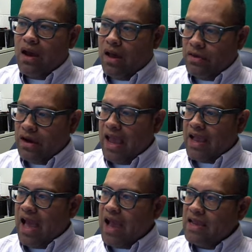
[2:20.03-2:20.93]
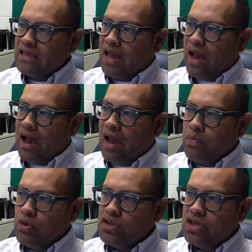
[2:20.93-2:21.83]
Other than that, guys, I
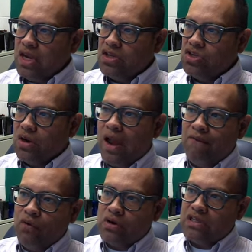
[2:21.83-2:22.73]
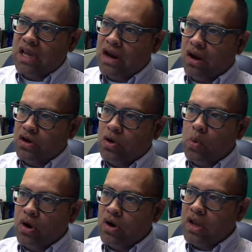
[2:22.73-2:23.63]
appreciate your efforts and all your
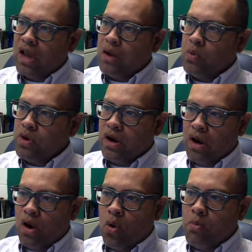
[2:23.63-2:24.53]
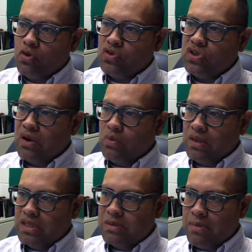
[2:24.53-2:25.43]
work. And we're almost done
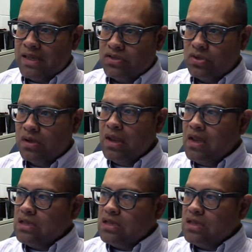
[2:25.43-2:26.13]
with the semester.